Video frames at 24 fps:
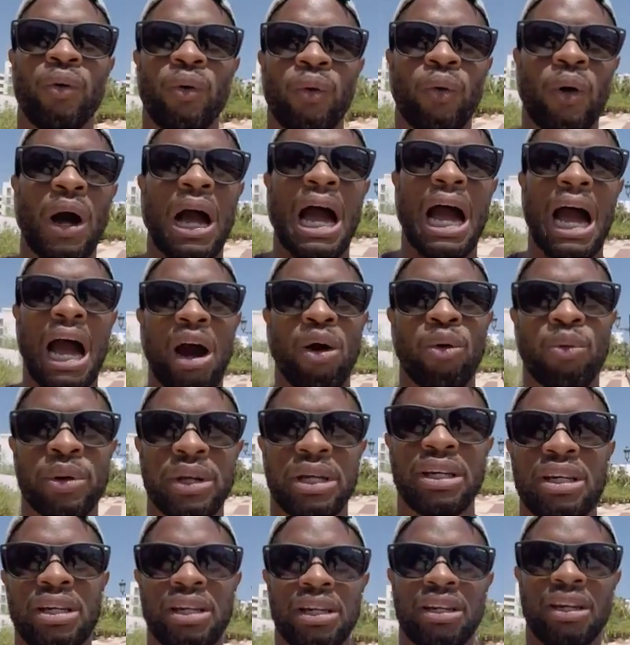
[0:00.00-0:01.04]
how
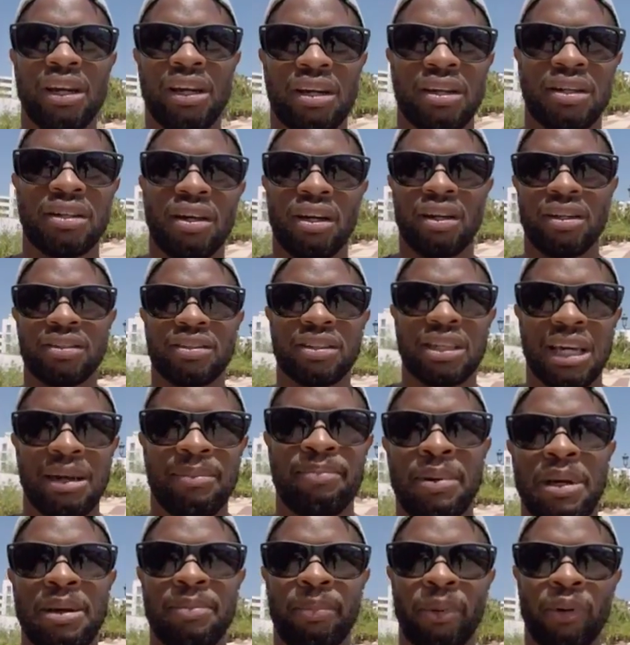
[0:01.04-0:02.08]
we get
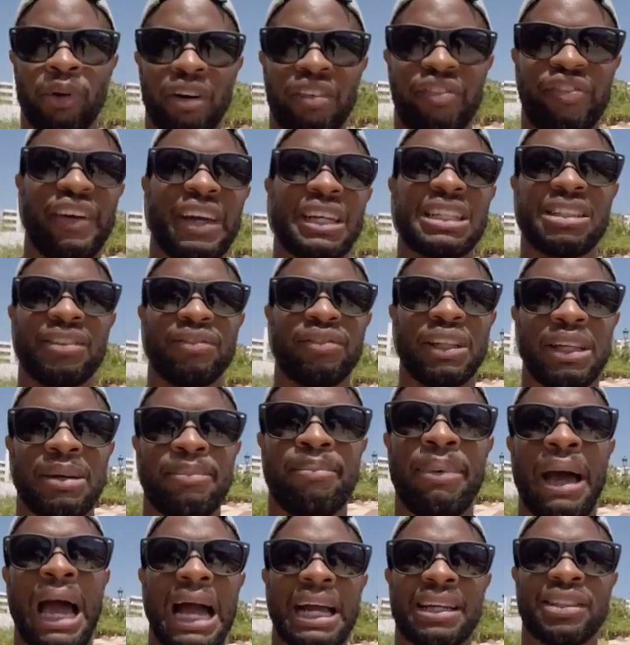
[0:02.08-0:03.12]
people effectively
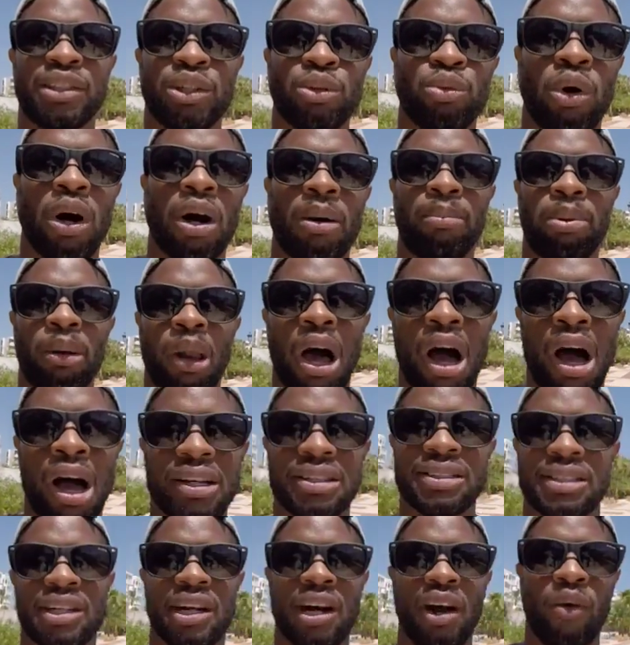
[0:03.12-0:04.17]
back to our
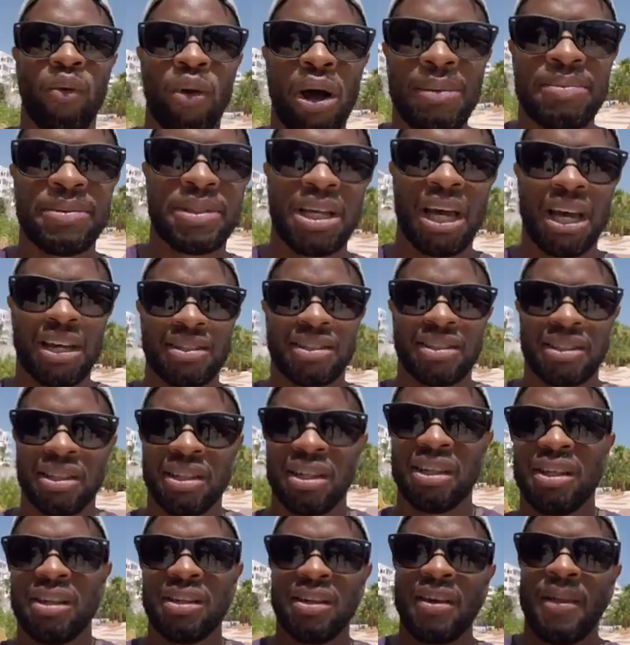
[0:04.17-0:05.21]
blogs and our websites.
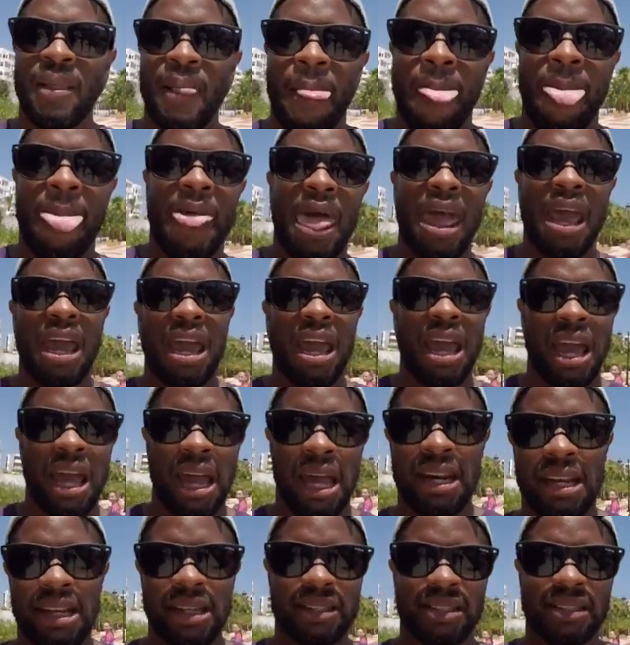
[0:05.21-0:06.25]

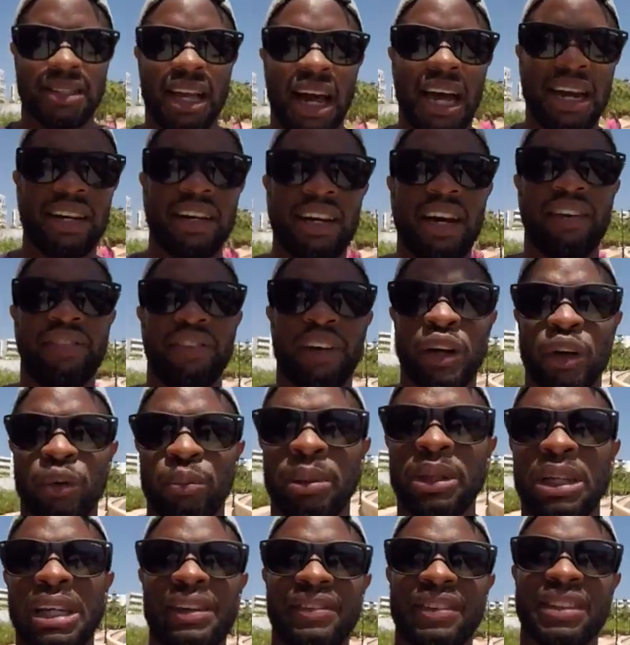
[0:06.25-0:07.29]
And it's not enough. I don't
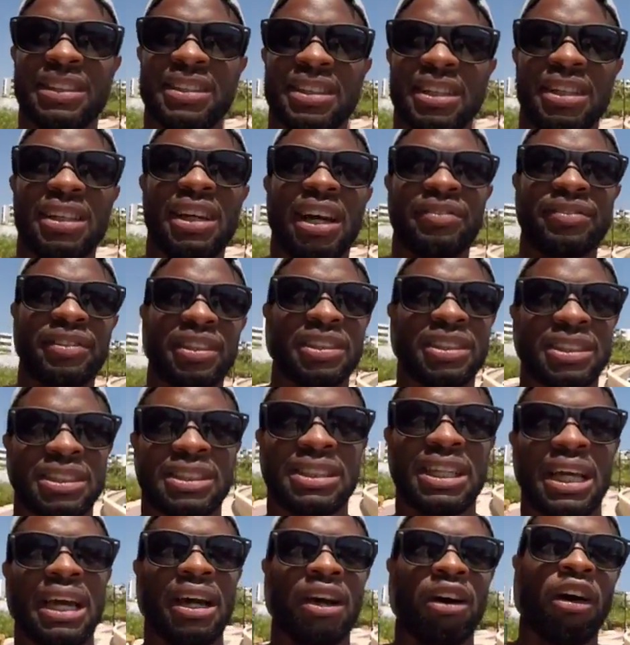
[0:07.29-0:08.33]
believe it's enough to just
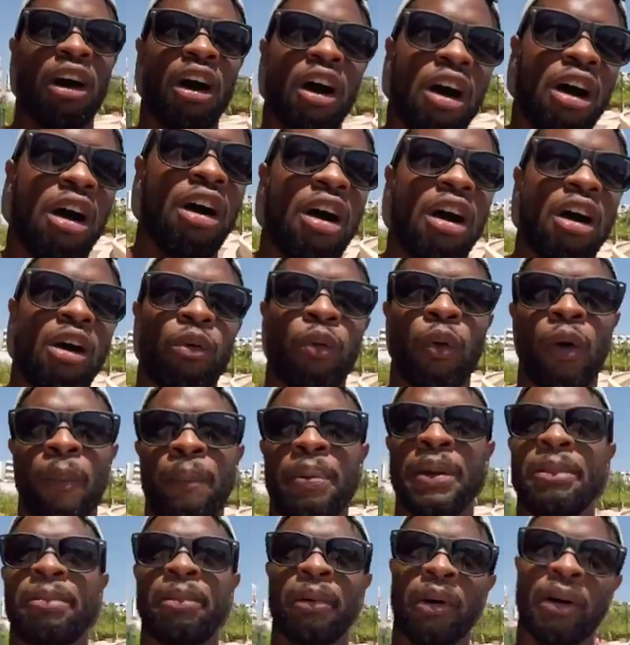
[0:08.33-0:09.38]
say,
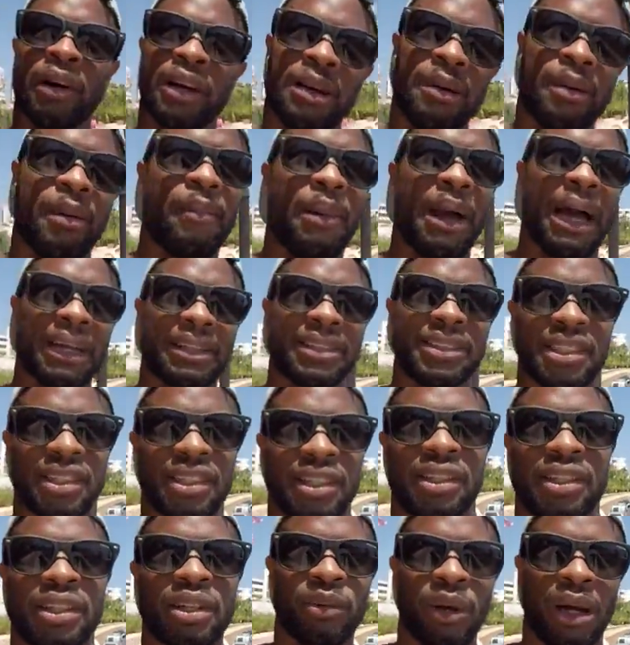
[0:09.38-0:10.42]
people aren't coming back to
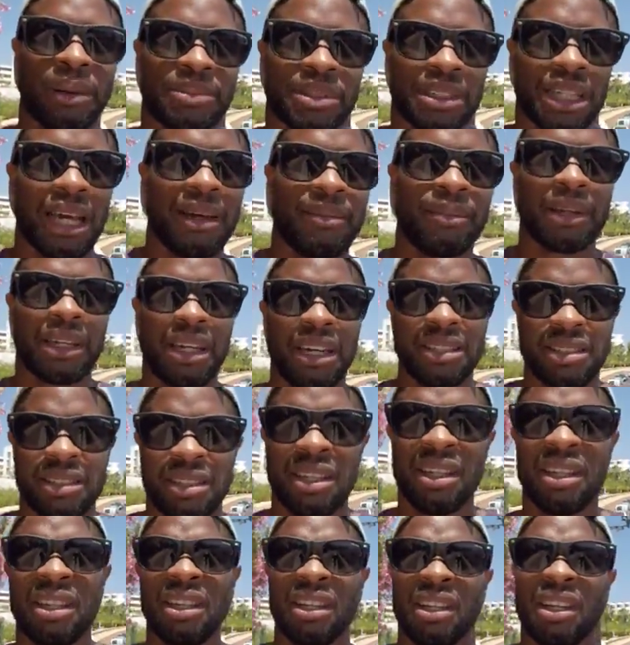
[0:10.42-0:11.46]
your website, because
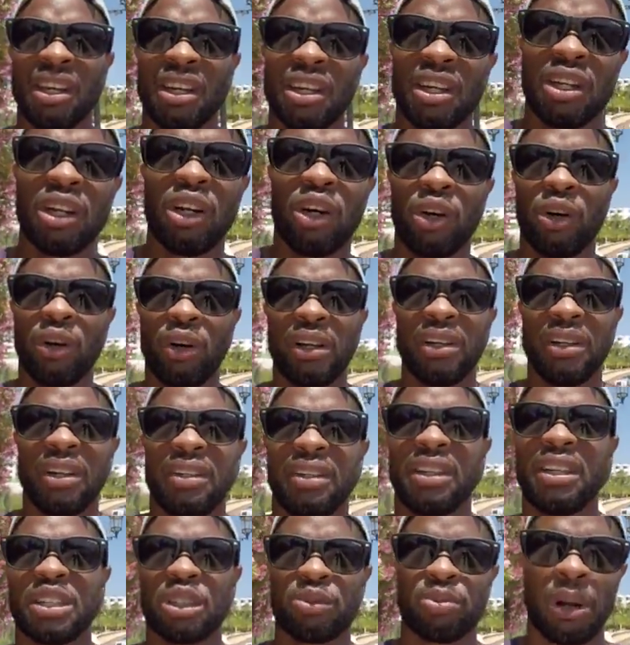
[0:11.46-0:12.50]
and
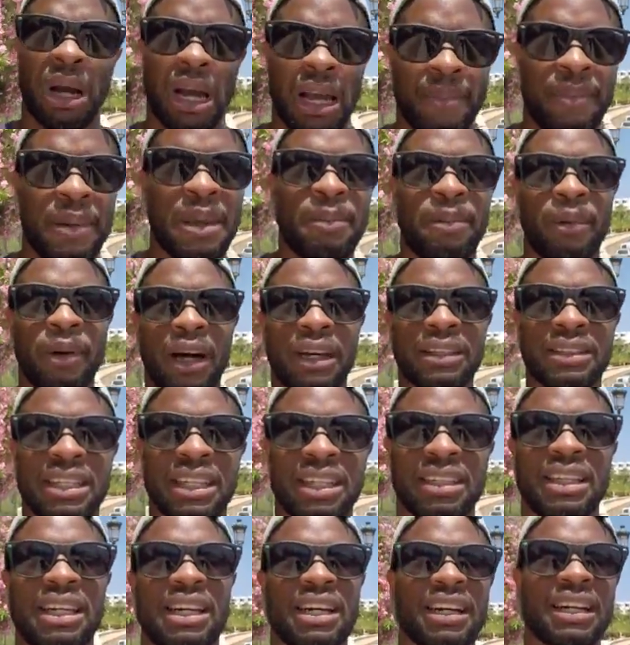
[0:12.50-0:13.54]
there's probably people out there
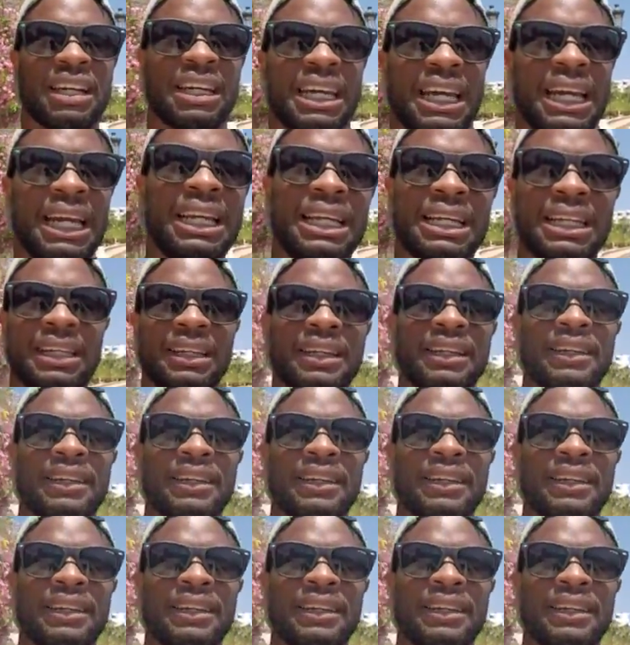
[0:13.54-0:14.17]
that are getting